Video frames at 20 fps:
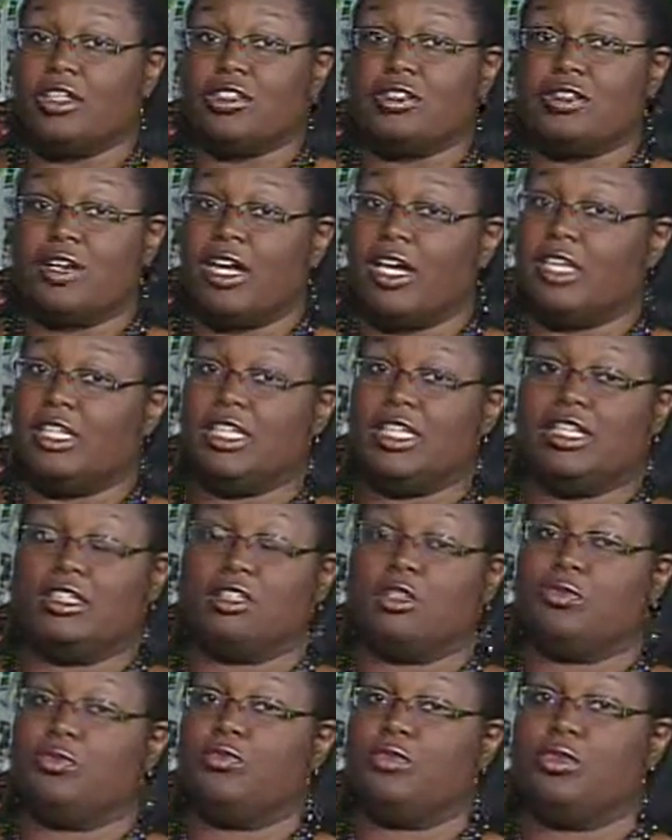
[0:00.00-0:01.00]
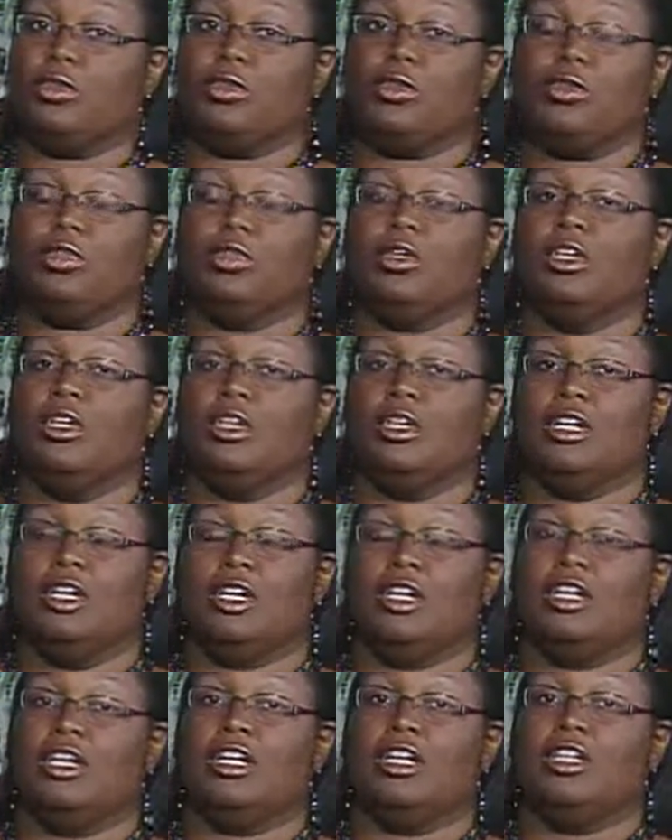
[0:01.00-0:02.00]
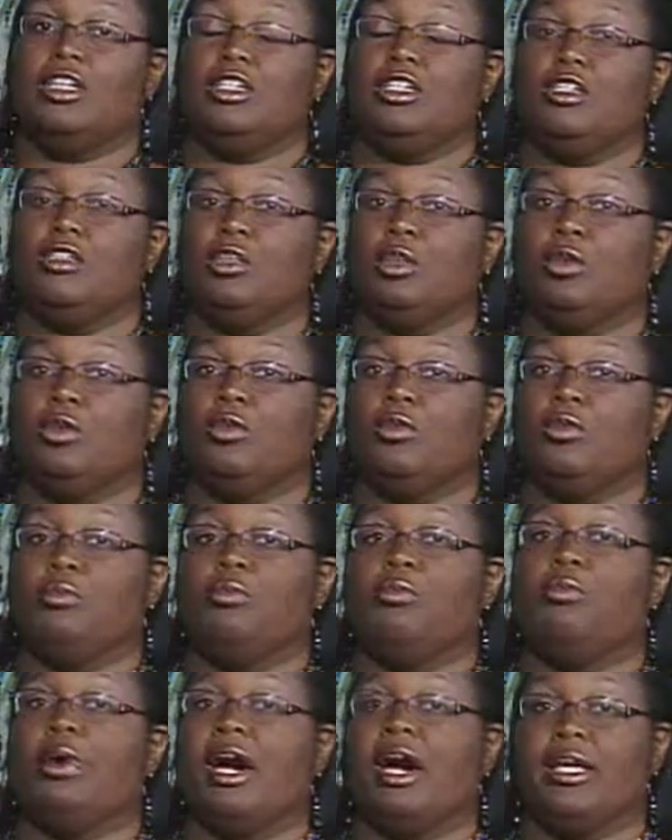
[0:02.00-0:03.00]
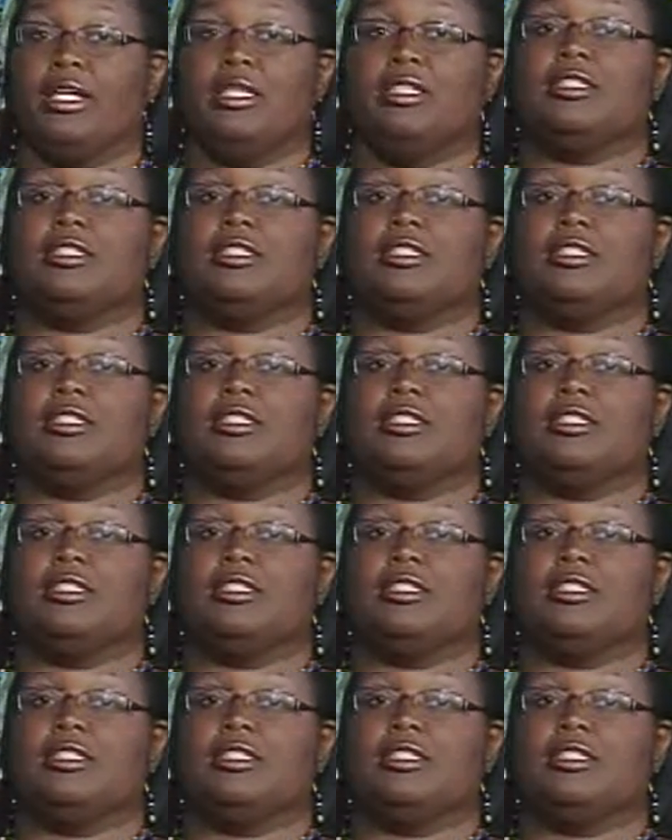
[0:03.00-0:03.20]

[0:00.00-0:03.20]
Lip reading: trying to get the full body